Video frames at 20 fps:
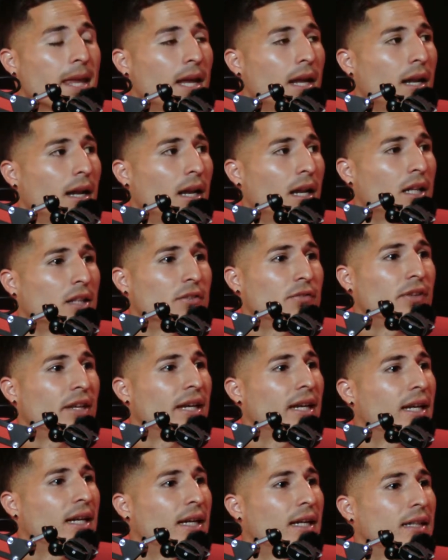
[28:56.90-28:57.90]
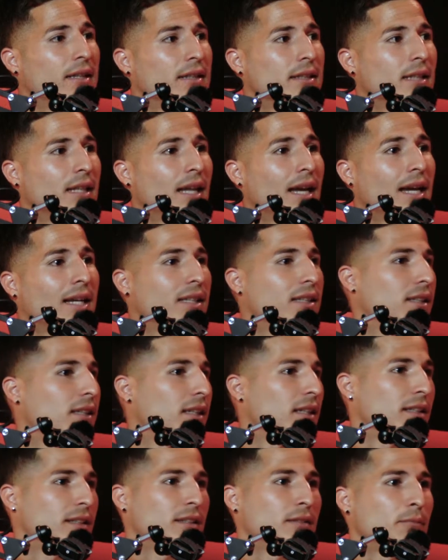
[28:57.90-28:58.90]
Las Vegas Lights.
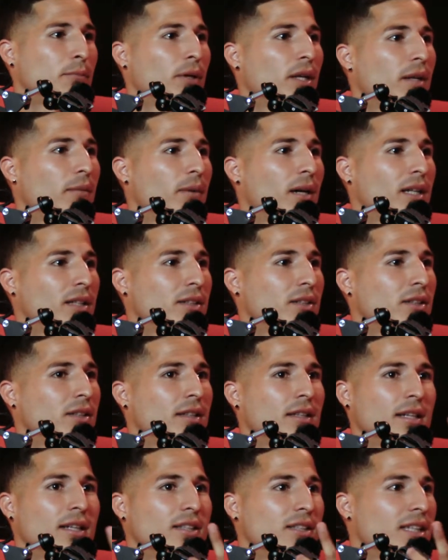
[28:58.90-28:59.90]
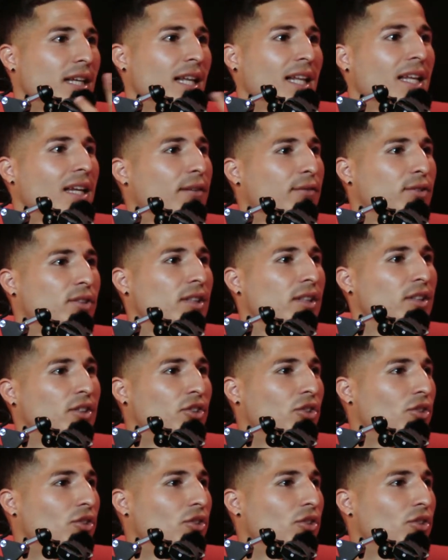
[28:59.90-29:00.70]
It's pretty much, it's LAFC 2.